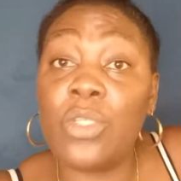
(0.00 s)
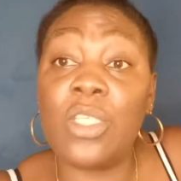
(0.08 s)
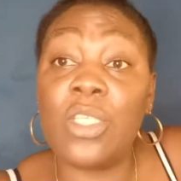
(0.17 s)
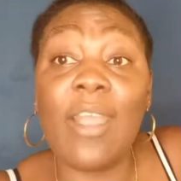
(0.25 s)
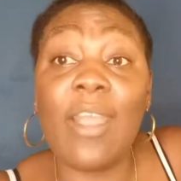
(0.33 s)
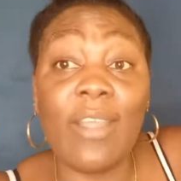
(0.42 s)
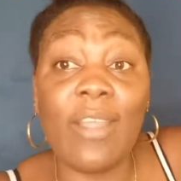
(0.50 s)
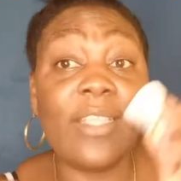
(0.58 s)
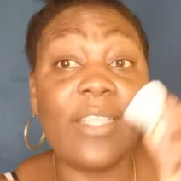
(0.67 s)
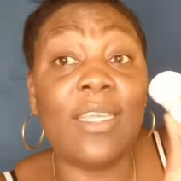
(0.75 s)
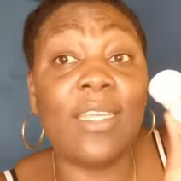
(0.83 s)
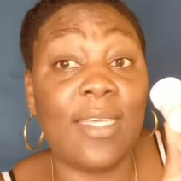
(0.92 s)
Tara, you
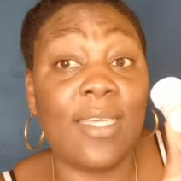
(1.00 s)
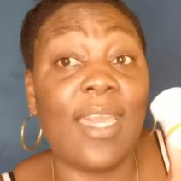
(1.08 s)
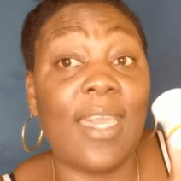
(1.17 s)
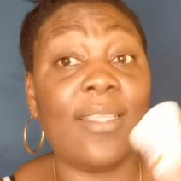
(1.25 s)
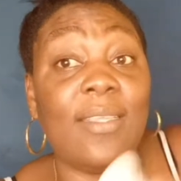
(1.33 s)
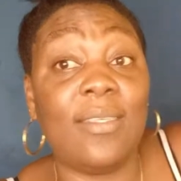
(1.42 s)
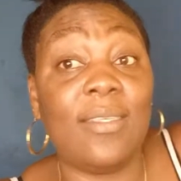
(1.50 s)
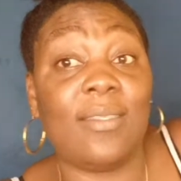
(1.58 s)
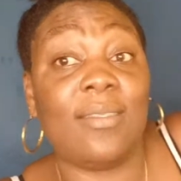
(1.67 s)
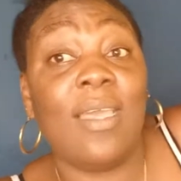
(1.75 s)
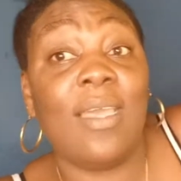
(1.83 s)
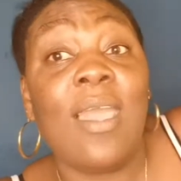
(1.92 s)
need to get this
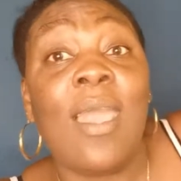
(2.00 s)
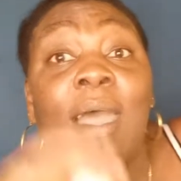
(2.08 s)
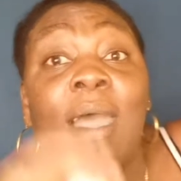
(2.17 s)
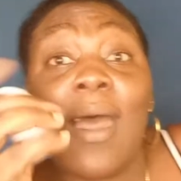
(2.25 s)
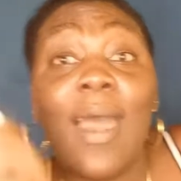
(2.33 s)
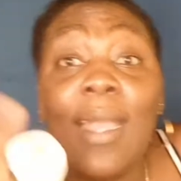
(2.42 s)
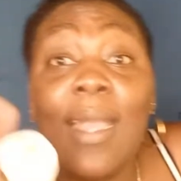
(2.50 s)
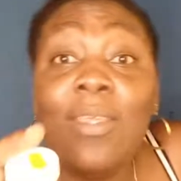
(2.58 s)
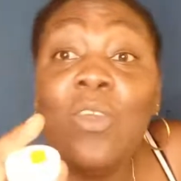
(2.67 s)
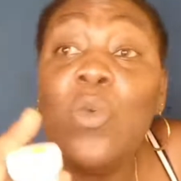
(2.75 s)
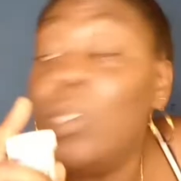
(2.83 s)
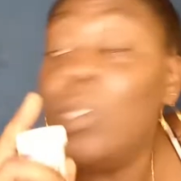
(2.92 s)
and
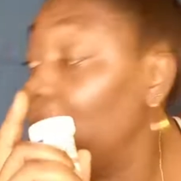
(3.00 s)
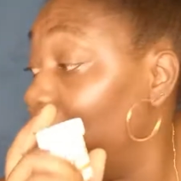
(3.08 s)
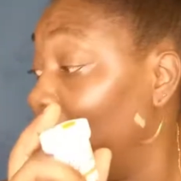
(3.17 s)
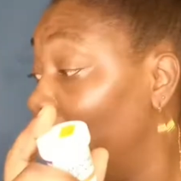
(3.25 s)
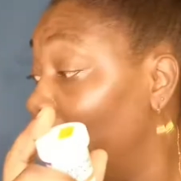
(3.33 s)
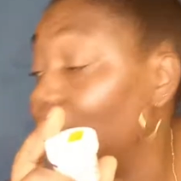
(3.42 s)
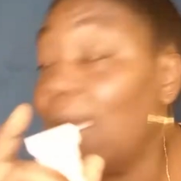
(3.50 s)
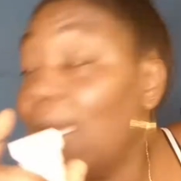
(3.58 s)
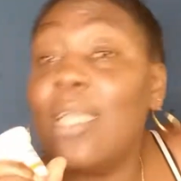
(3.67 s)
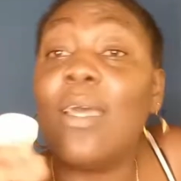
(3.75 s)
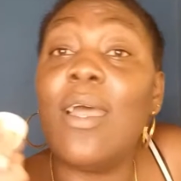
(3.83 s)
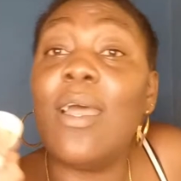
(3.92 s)
you need to get
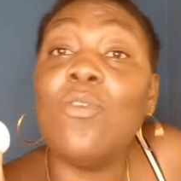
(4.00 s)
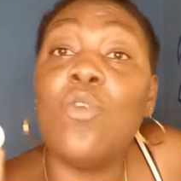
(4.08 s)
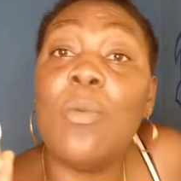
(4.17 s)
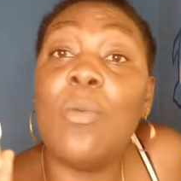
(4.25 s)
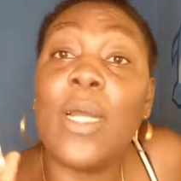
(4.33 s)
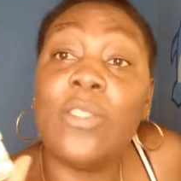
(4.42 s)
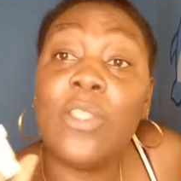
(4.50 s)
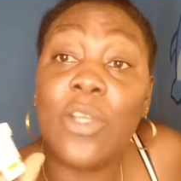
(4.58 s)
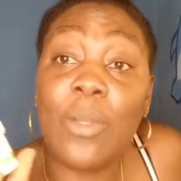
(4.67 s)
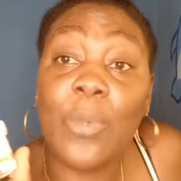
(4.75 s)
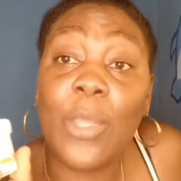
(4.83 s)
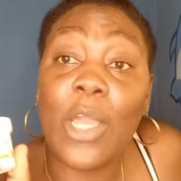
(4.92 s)

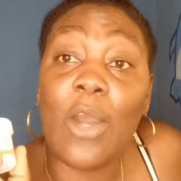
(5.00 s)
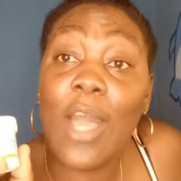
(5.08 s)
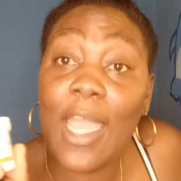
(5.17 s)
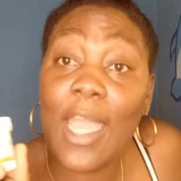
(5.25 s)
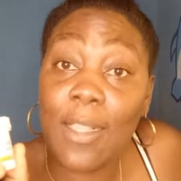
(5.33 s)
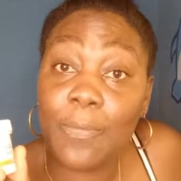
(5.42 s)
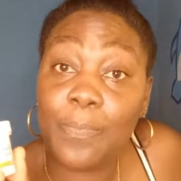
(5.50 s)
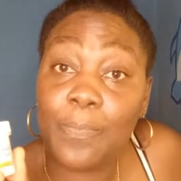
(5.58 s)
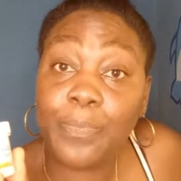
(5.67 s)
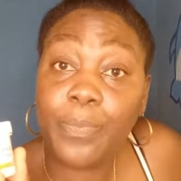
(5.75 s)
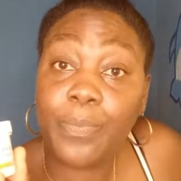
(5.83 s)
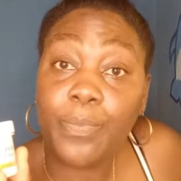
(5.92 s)
aromatherapy oil.
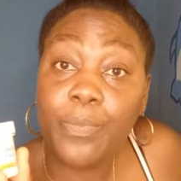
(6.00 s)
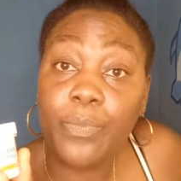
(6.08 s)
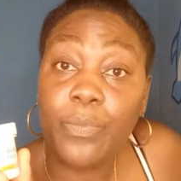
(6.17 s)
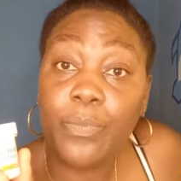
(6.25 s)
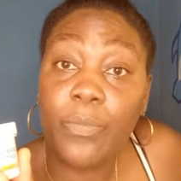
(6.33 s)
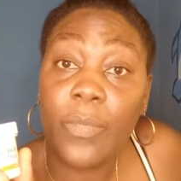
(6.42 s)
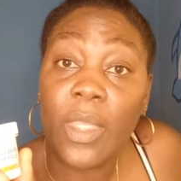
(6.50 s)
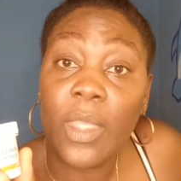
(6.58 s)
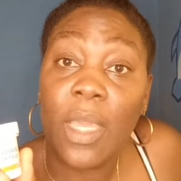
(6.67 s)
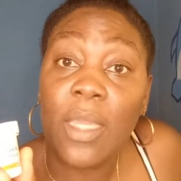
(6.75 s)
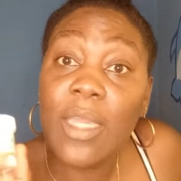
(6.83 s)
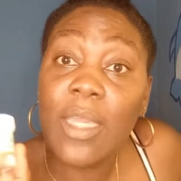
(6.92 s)

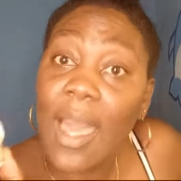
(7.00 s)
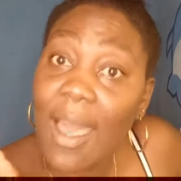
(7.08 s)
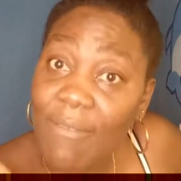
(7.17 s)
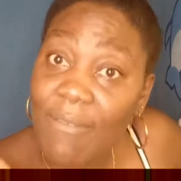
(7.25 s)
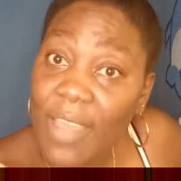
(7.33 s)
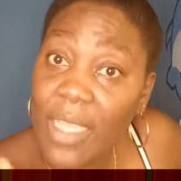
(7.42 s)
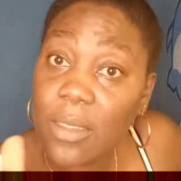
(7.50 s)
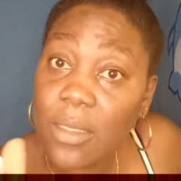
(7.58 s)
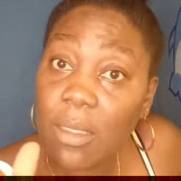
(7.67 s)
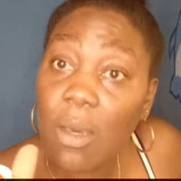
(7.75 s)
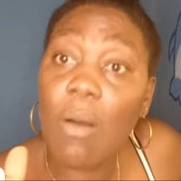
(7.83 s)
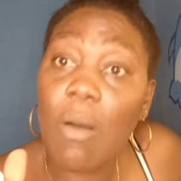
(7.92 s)
You have it,
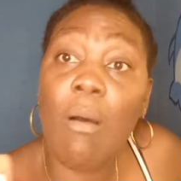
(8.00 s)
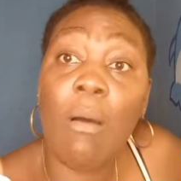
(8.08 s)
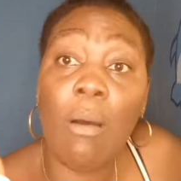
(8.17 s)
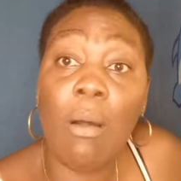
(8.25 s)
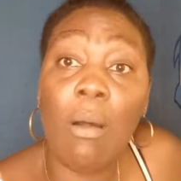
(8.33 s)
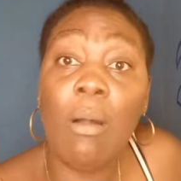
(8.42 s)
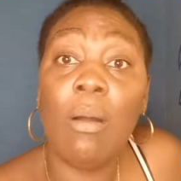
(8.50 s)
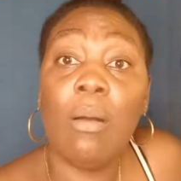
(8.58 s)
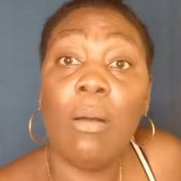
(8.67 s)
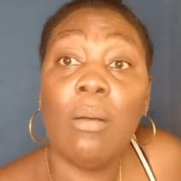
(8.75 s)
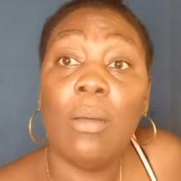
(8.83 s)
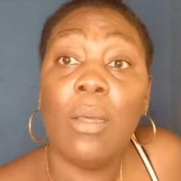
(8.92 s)
oh,
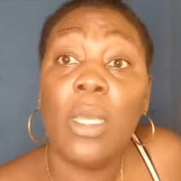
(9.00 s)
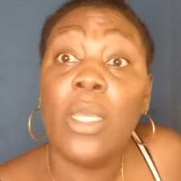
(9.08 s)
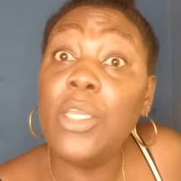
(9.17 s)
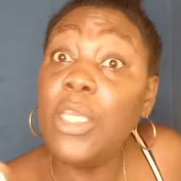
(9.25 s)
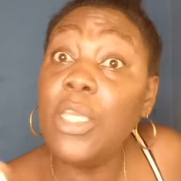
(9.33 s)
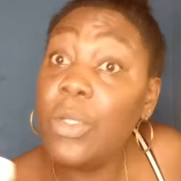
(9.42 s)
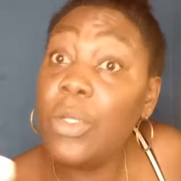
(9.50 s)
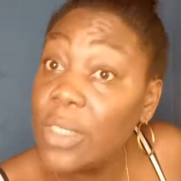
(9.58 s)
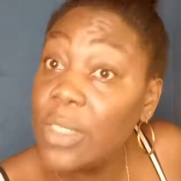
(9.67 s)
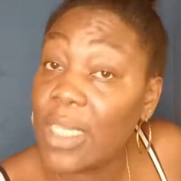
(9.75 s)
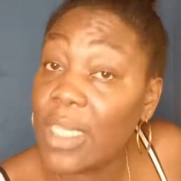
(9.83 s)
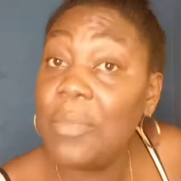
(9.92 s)
use
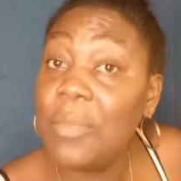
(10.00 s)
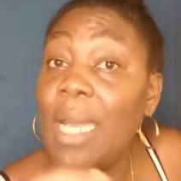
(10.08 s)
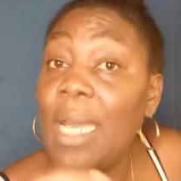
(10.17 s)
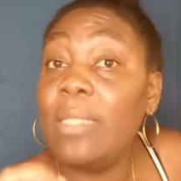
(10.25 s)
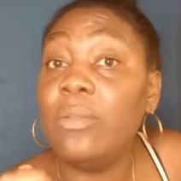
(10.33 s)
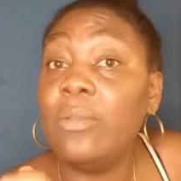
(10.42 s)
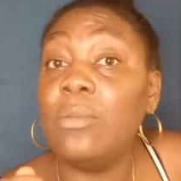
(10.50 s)
it, man.